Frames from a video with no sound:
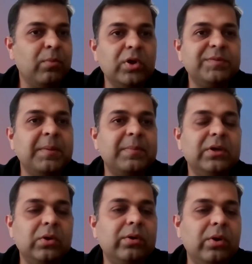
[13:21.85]
Most people
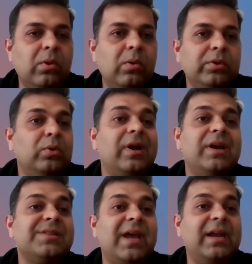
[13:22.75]
don't
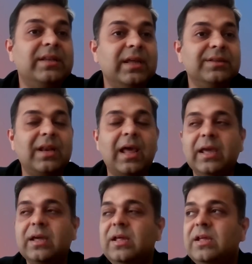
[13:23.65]
understand things like